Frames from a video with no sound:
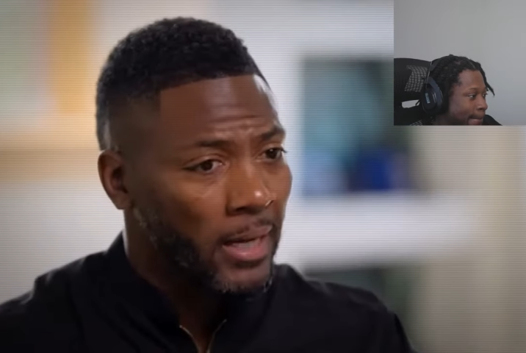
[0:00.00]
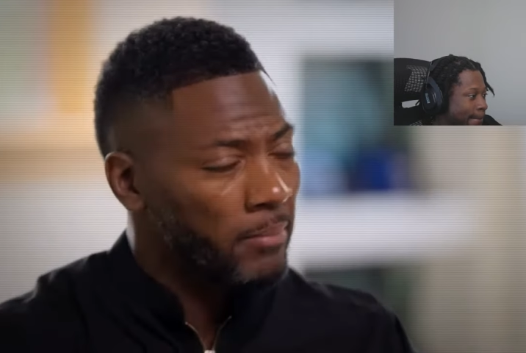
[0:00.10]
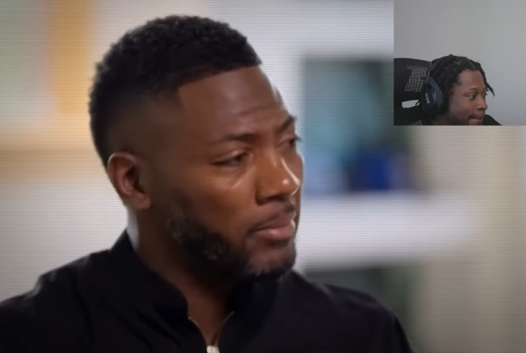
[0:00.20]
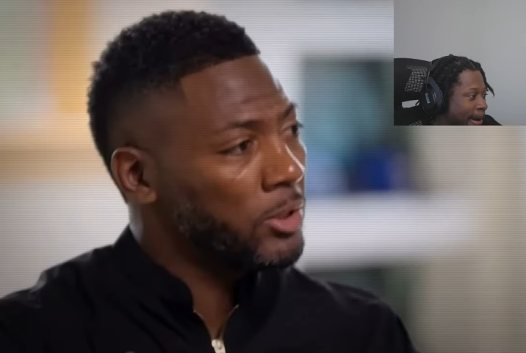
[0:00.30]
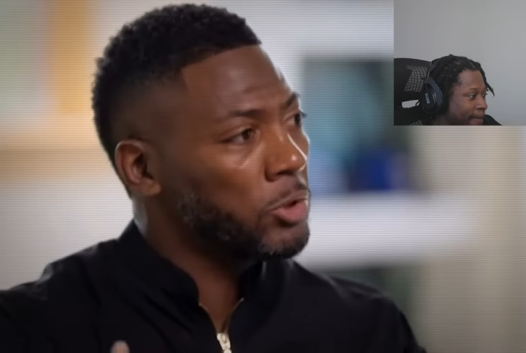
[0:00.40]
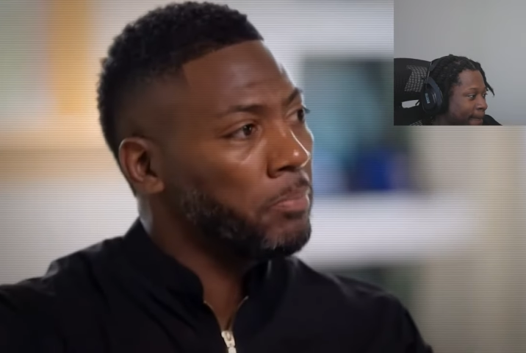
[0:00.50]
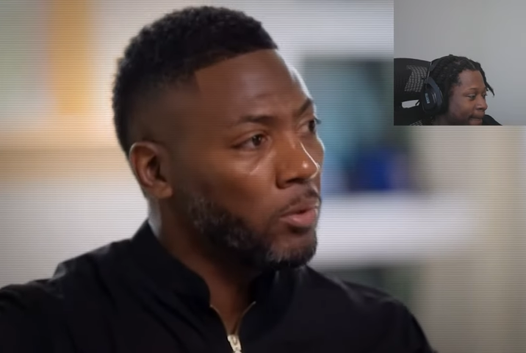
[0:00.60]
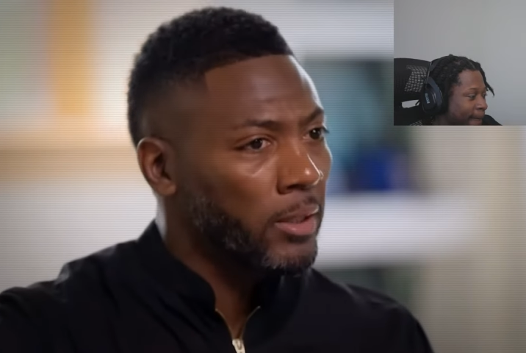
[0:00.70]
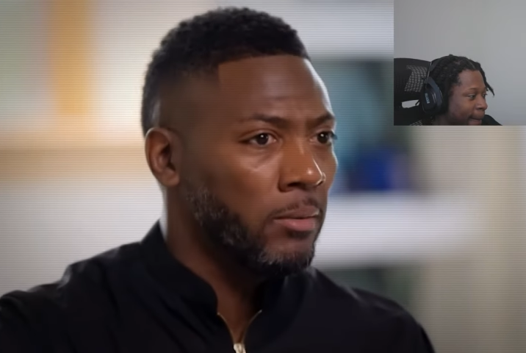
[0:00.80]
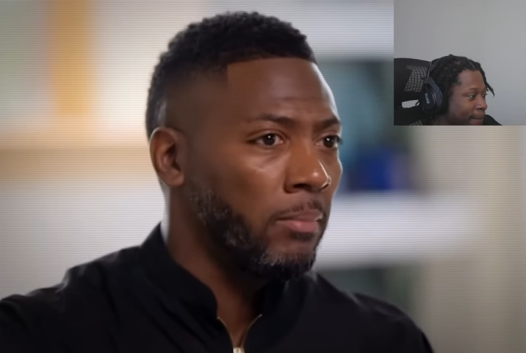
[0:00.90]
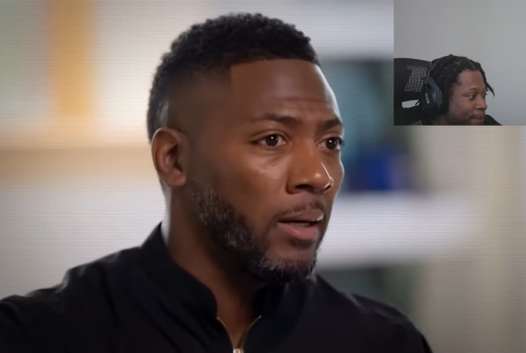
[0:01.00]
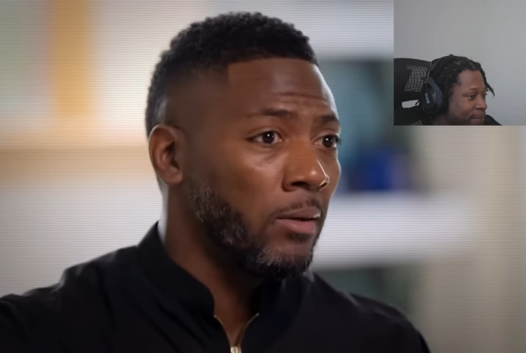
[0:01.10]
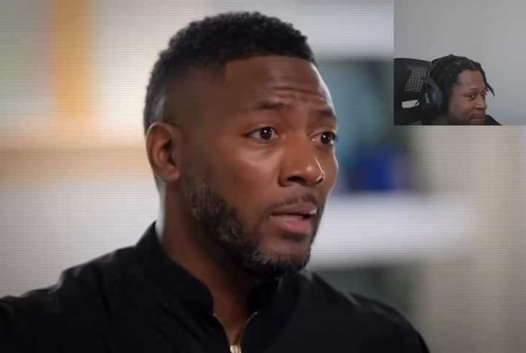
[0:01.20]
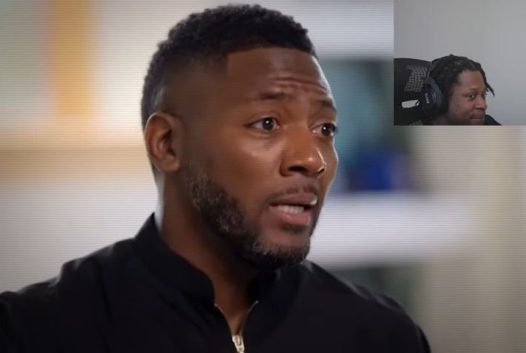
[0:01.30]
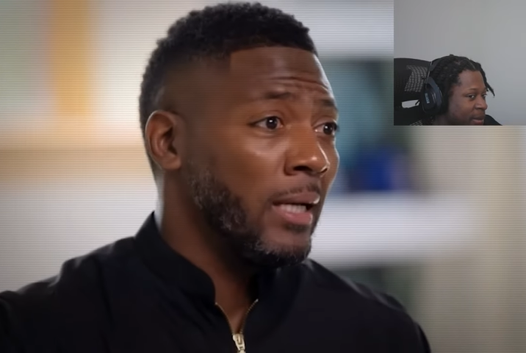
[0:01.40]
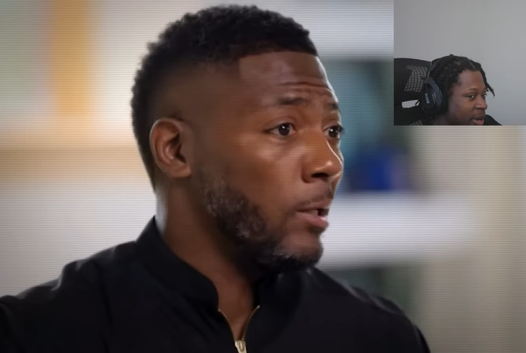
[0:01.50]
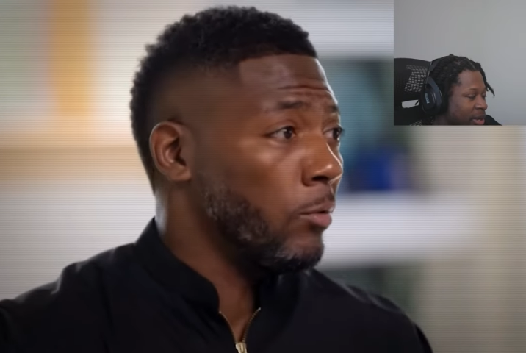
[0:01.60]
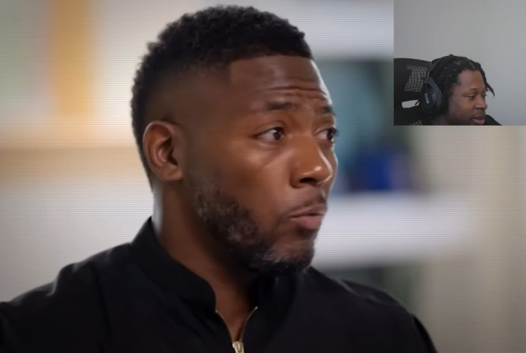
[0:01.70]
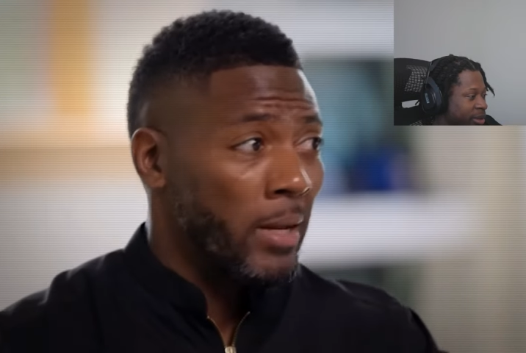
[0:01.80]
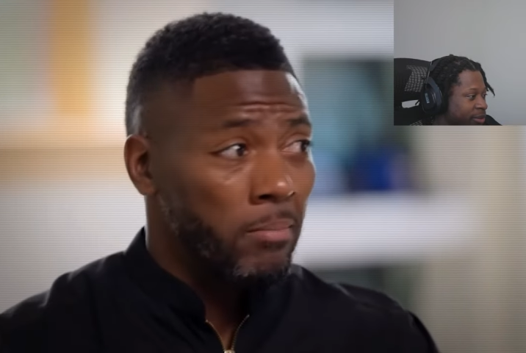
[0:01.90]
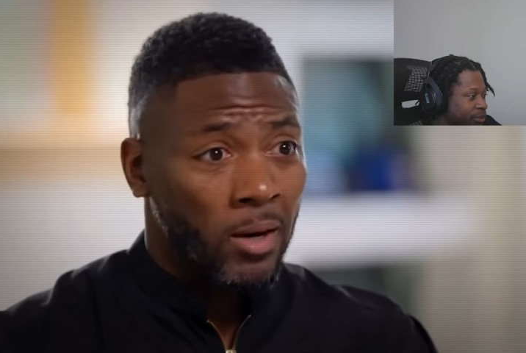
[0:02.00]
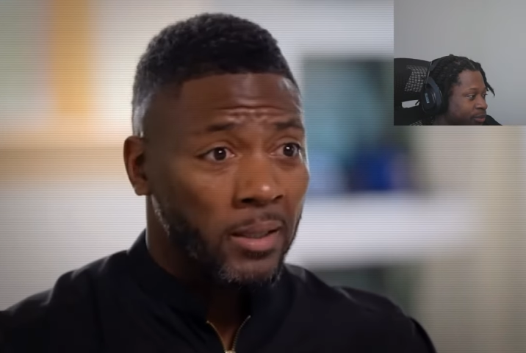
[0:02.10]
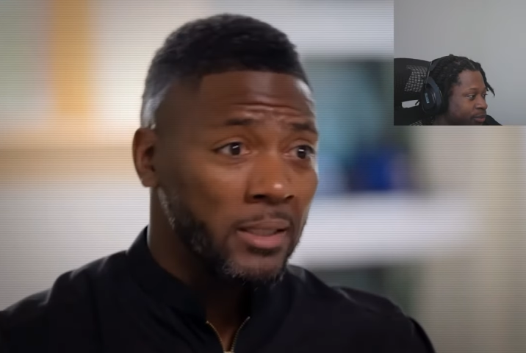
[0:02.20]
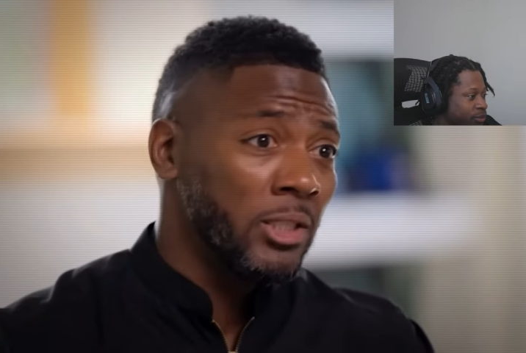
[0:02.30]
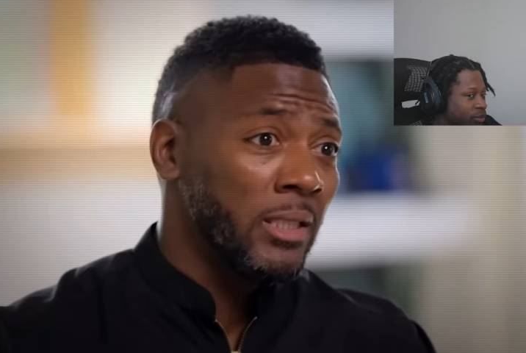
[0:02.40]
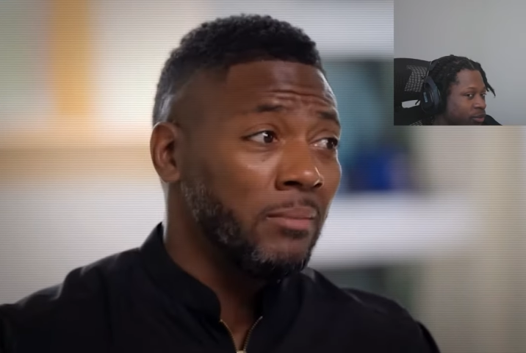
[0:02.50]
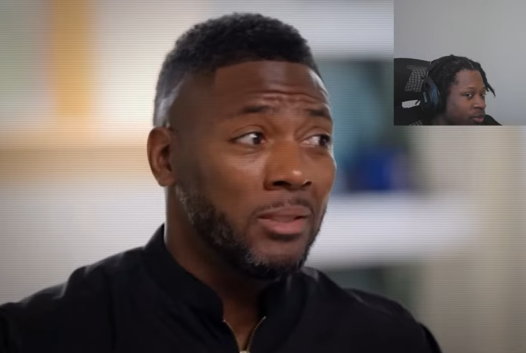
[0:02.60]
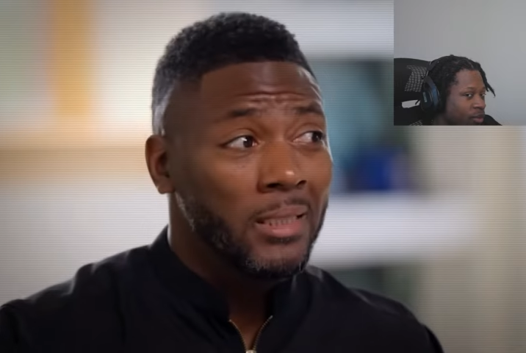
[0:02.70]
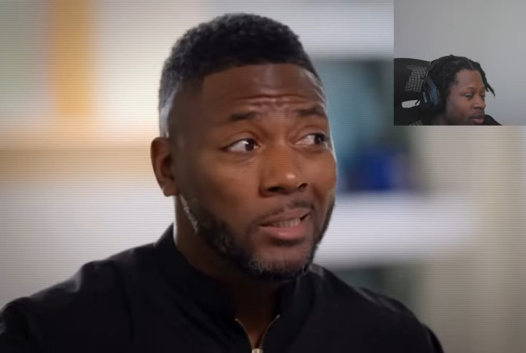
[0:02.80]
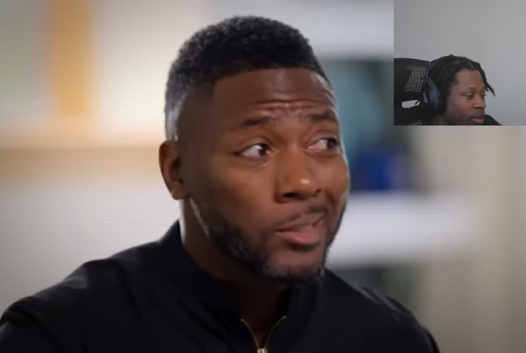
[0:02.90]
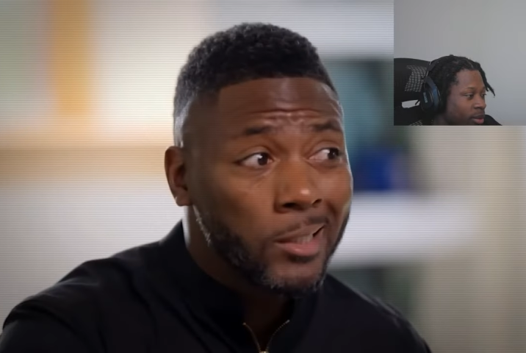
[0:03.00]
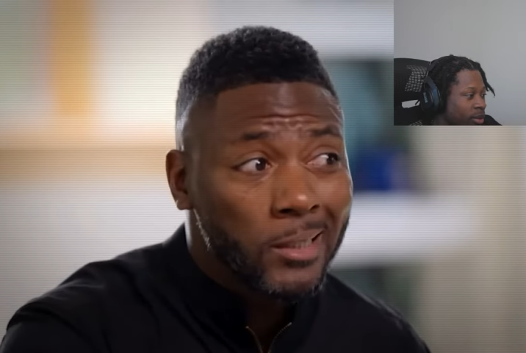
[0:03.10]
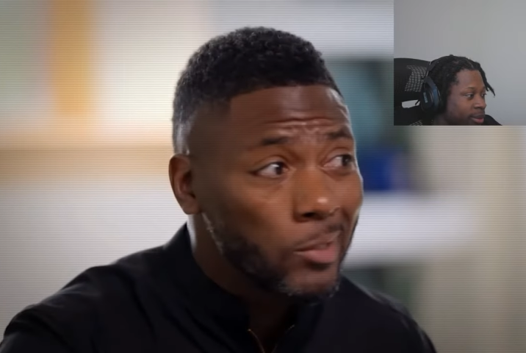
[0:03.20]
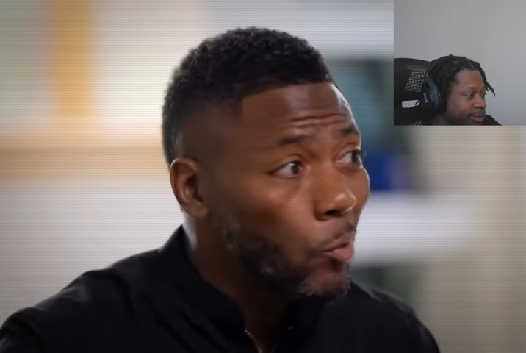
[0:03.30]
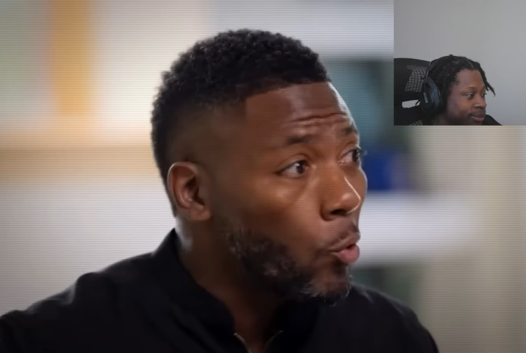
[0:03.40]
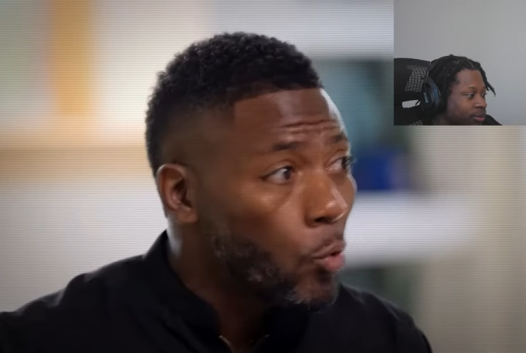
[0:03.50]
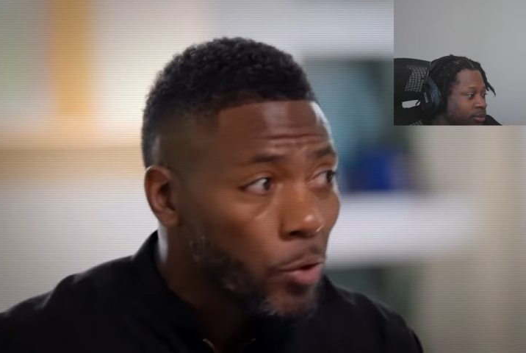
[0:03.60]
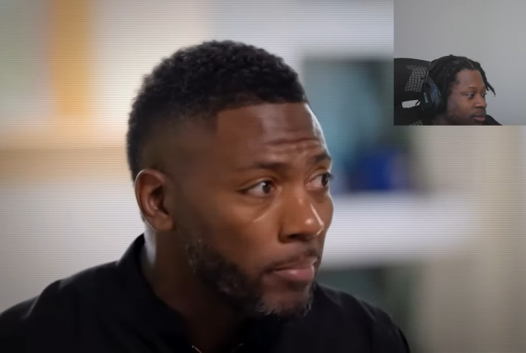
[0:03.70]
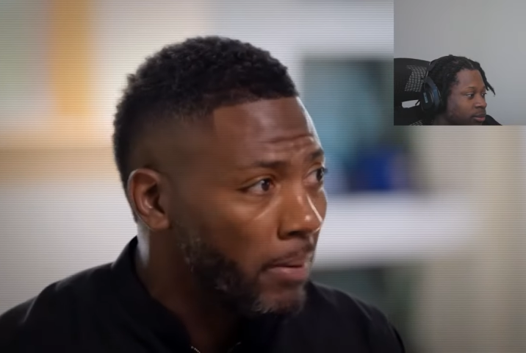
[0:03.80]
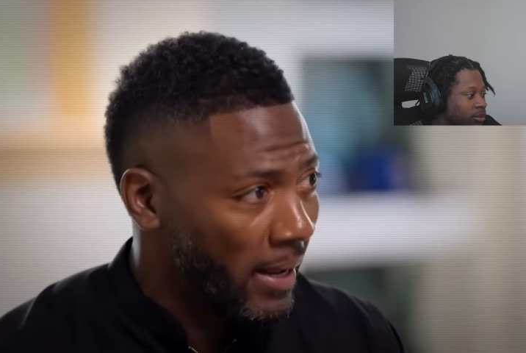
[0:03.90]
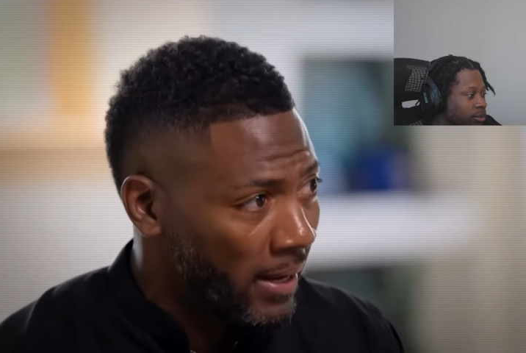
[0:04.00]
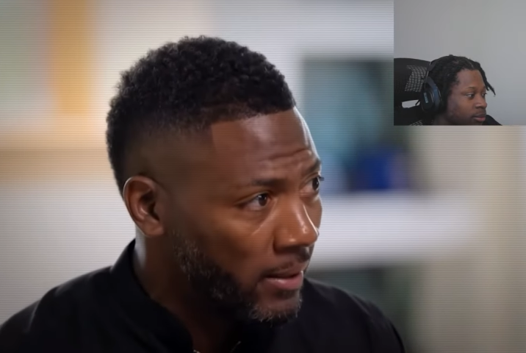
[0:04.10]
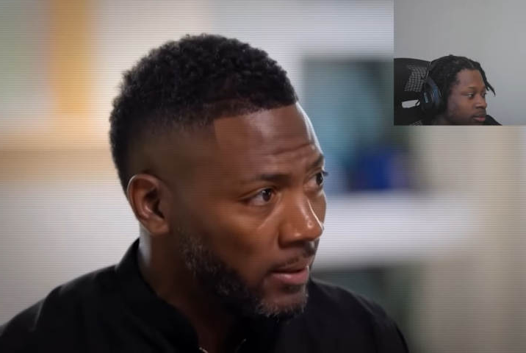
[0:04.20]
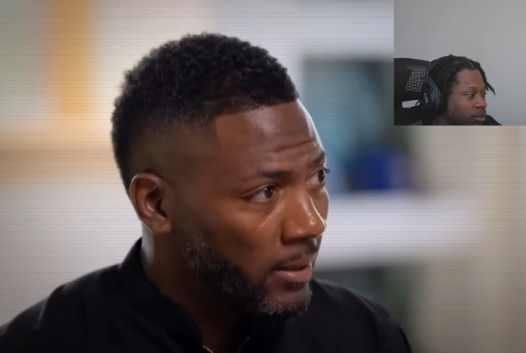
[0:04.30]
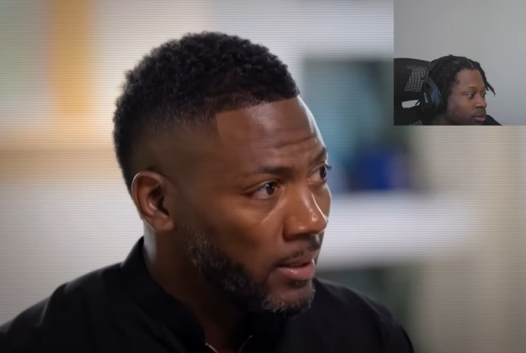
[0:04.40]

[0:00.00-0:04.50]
Speaker 1: not be spoken about in the way Bronny James is, good or bad,